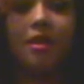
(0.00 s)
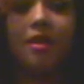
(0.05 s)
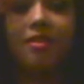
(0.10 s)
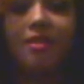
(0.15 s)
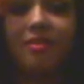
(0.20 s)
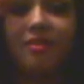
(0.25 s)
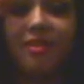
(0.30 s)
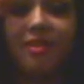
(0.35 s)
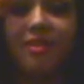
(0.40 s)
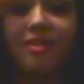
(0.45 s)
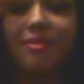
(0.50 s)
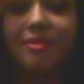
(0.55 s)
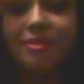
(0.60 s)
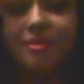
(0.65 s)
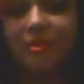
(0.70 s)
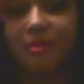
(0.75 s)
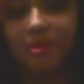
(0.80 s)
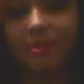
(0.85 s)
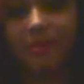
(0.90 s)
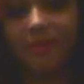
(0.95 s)
this is
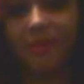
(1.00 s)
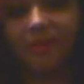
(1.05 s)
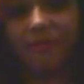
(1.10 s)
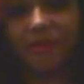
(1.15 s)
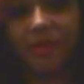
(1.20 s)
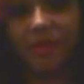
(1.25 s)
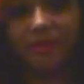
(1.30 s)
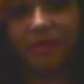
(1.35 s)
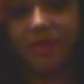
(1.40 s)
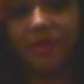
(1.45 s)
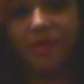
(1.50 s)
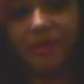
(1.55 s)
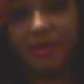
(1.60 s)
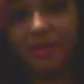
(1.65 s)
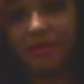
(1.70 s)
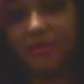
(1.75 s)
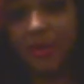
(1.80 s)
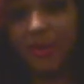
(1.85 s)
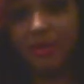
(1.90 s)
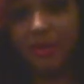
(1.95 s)
just something funny because
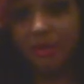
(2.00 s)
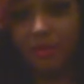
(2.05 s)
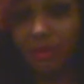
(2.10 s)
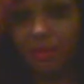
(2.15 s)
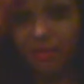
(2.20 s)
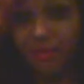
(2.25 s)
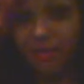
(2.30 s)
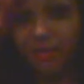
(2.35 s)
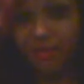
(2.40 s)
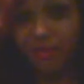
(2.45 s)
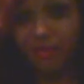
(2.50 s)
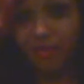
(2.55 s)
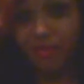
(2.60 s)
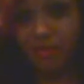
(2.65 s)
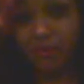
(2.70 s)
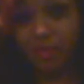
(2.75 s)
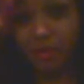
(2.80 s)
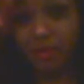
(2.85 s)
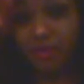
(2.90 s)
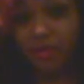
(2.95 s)
that's basically what the
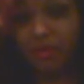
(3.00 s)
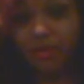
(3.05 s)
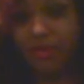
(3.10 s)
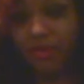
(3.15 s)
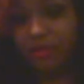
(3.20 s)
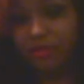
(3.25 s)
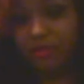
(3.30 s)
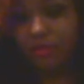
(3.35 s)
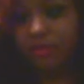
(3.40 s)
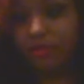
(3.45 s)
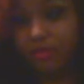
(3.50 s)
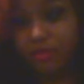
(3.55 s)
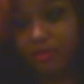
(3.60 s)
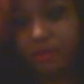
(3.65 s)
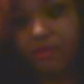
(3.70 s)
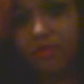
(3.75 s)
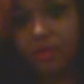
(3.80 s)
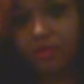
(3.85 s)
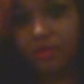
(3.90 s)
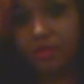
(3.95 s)
interview was. I just told you
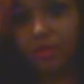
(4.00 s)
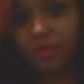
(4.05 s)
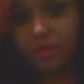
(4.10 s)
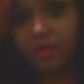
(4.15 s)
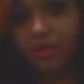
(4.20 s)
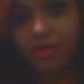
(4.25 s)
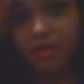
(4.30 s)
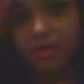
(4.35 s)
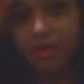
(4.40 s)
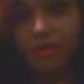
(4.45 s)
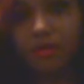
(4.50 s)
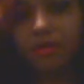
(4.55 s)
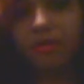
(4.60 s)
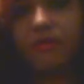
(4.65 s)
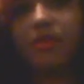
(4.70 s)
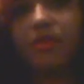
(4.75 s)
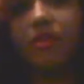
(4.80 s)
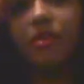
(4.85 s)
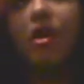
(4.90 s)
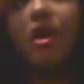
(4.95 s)
everything basically in the
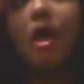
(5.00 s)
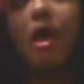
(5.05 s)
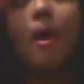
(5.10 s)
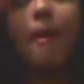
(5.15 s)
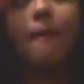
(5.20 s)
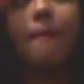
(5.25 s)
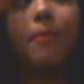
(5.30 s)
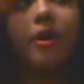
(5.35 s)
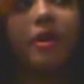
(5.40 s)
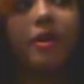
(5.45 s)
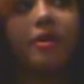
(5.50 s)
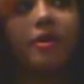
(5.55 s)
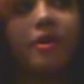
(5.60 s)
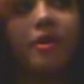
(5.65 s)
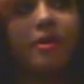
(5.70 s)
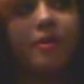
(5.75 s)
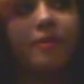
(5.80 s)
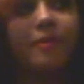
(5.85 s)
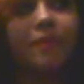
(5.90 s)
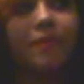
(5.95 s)
interview, but
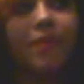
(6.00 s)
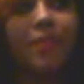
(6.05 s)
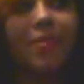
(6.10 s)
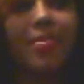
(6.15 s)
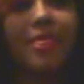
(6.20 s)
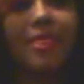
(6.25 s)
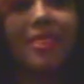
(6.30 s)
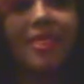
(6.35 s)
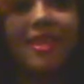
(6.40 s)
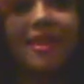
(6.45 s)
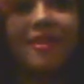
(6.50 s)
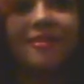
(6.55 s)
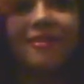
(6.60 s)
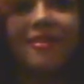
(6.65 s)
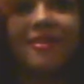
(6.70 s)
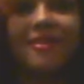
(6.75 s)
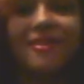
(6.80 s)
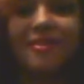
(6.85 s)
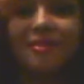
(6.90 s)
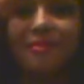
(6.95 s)

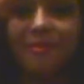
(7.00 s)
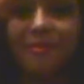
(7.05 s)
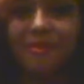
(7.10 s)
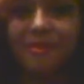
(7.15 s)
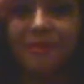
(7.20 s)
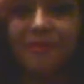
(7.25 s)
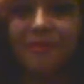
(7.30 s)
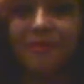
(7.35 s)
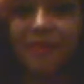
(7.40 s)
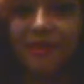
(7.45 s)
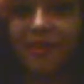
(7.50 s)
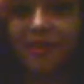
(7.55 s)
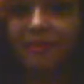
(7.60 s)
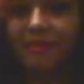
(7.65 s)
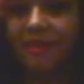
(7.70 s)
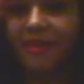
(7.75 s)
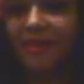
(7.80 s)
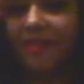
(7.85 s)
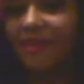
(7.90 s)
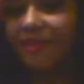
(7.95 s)
this was the funny
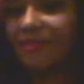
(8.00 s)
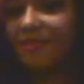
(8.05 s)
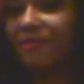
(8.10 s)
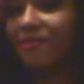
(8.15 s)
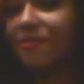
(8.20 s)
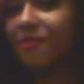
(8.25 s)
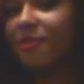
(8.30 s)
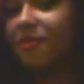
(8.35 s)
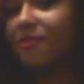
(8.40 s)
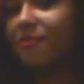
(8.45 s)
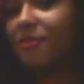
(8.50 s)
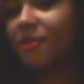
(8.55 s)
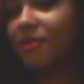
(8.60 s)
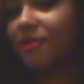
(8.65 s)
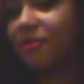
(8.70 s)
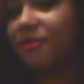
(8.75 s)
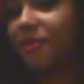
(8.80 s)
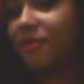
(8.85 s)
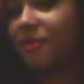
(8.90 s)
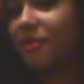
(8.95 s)
part, like one of
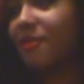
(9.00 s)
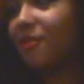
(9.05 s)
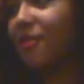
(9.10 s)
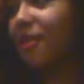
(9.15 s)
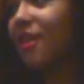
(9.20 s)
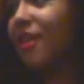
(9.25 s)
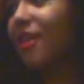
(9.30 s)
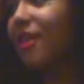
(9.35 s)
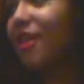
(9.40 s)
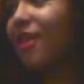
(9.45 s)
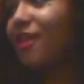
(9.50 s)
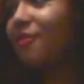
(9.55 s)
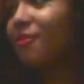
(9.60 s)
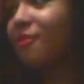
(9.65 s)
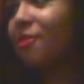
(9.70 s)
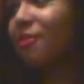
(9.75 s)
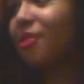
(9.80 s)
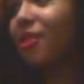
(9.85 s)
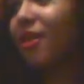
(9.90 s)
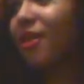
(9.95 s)
the funny parts. He
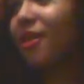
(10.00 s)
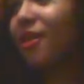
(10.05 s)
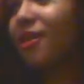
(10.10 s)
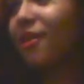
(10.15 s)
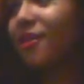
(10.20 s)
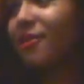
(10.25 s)
was like,